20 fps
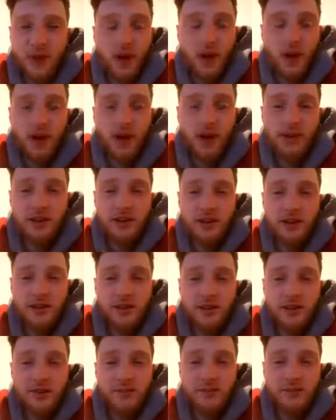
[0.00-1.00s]
Yeah,
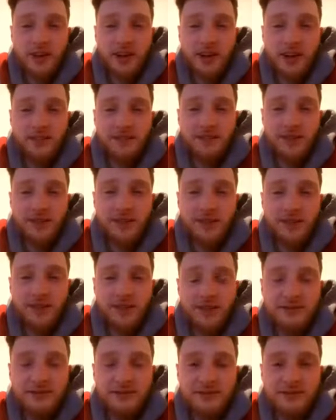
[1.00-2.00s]
trust me, I have. I know I
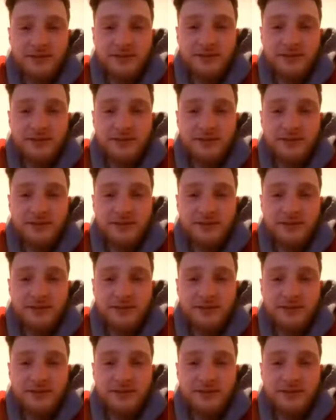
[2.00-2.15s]
have.